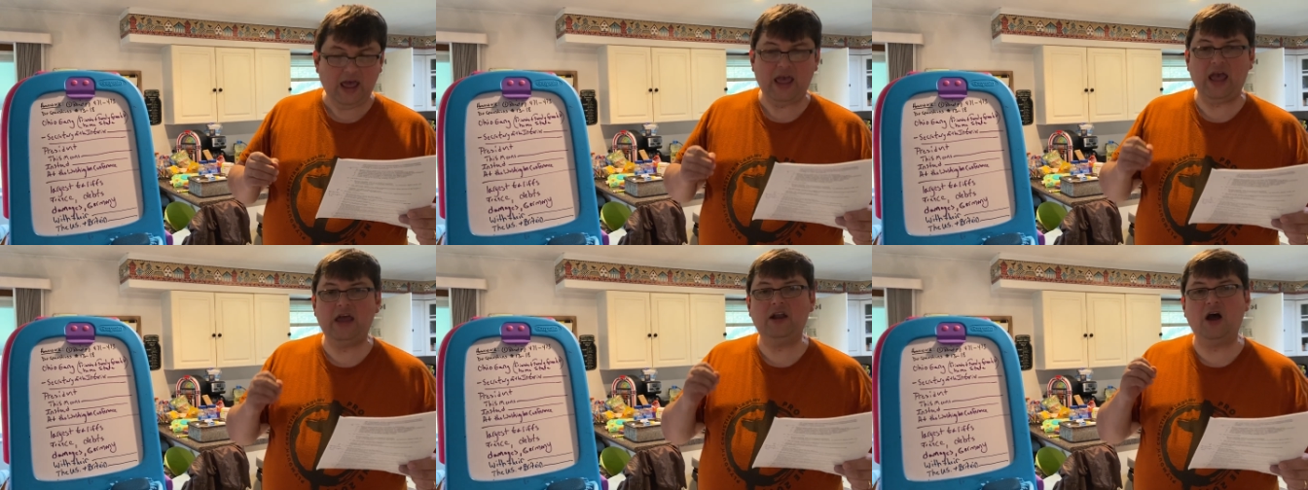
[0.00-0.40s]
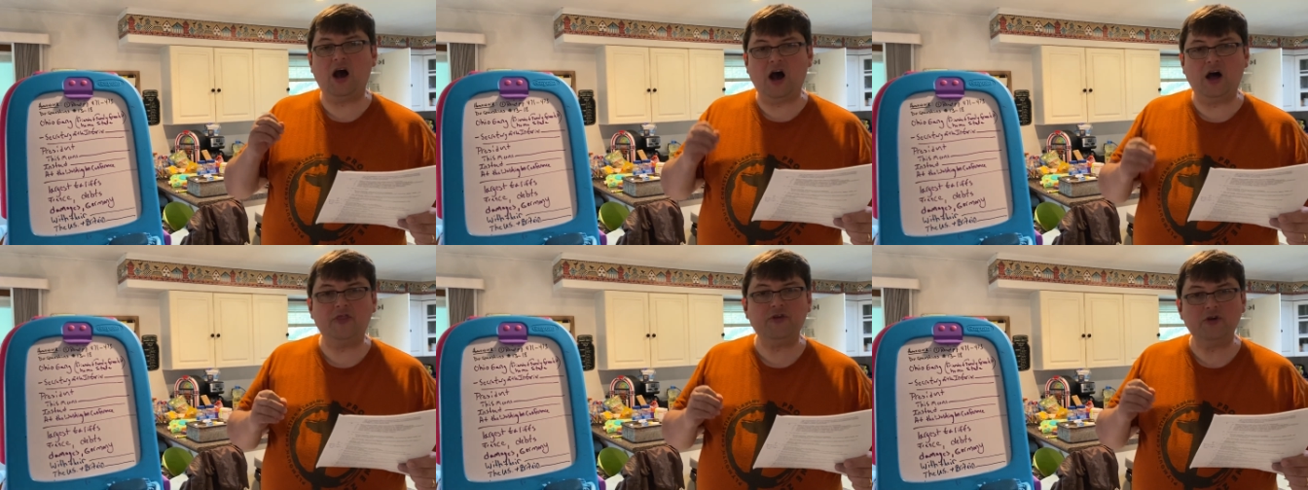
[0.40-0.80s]
and
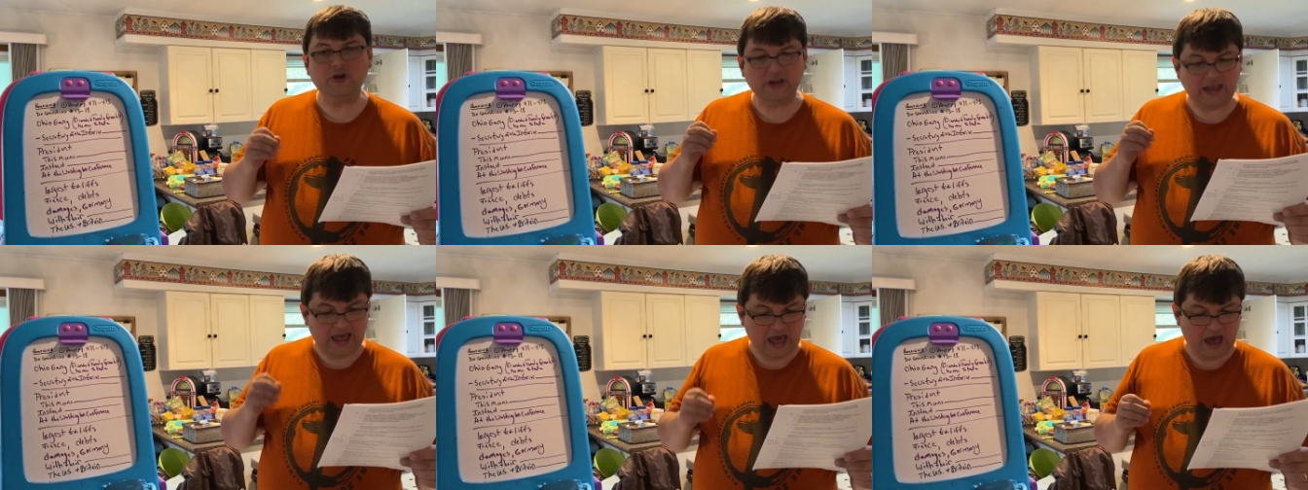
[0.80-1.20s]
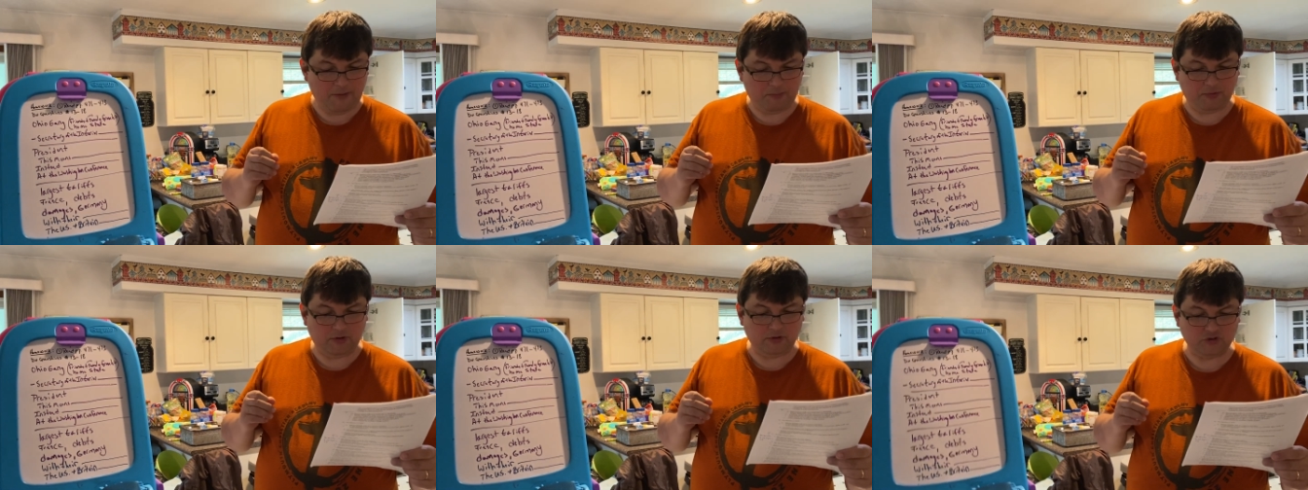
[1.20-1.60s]
other
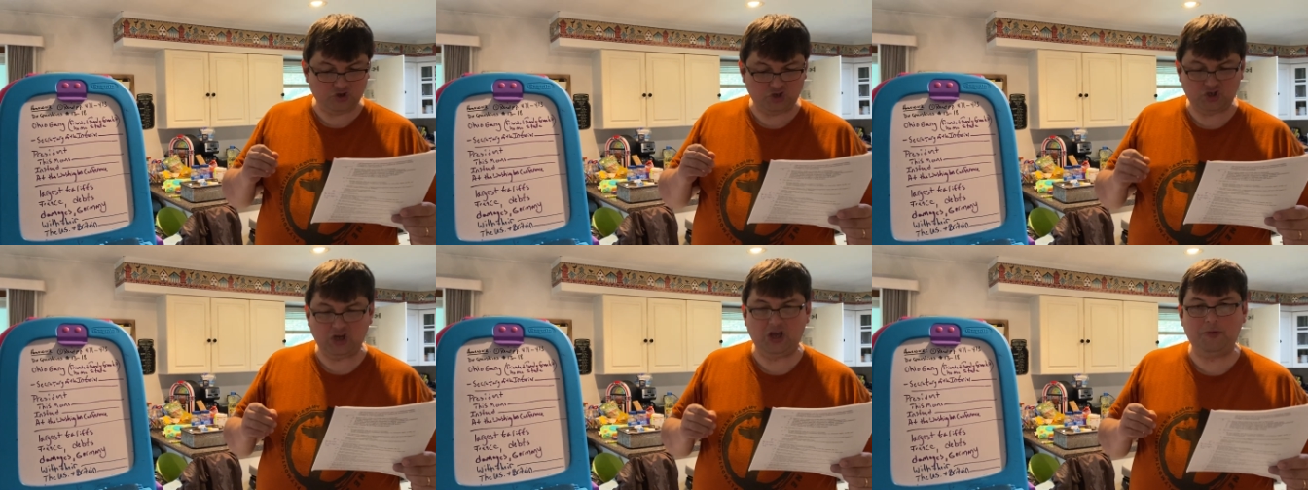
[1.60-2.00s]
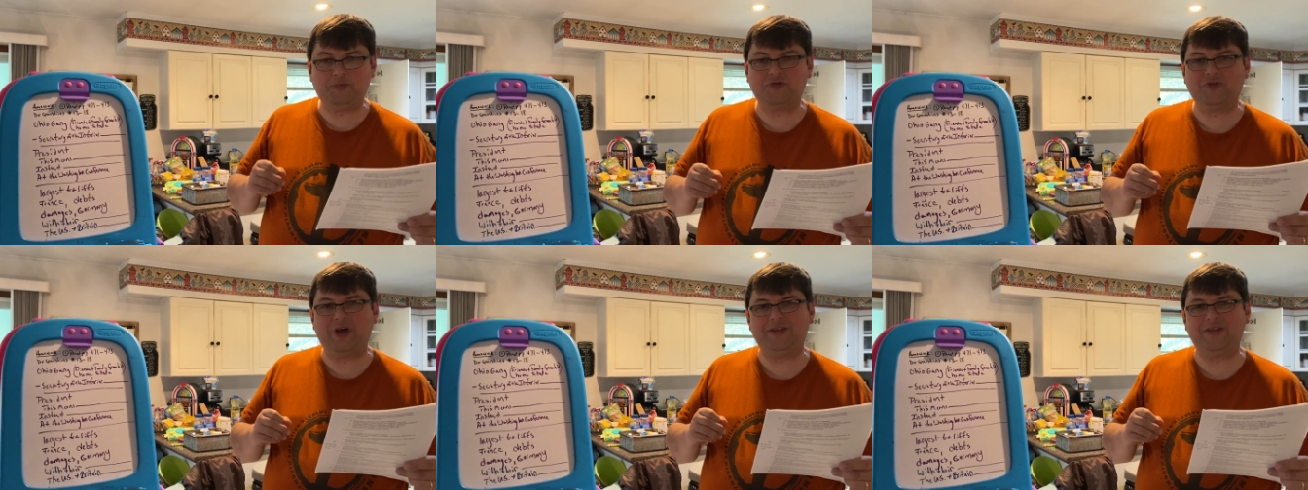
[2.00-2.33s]
capital ships,